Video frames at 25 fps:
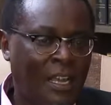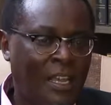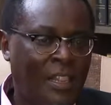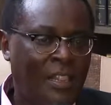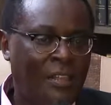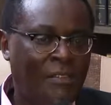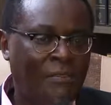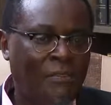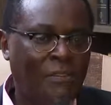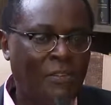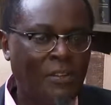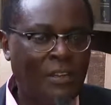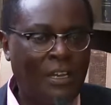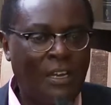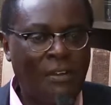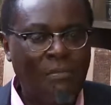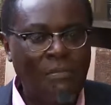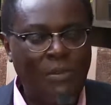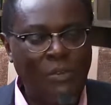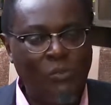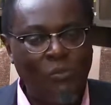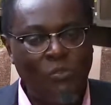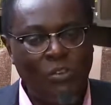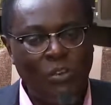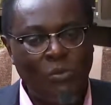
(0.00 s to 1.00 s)
The fallout
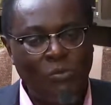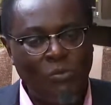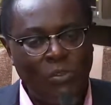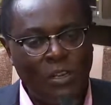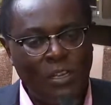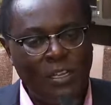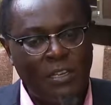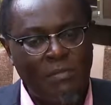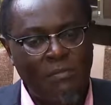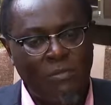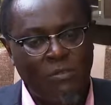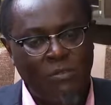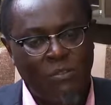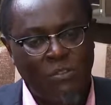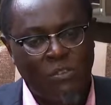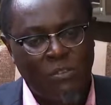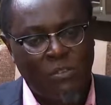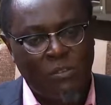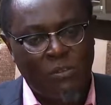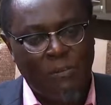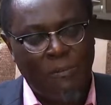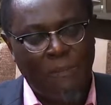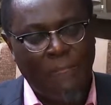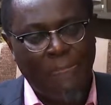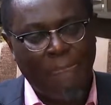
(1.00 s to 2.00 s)
between William
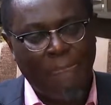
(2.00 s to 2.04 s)
Ruto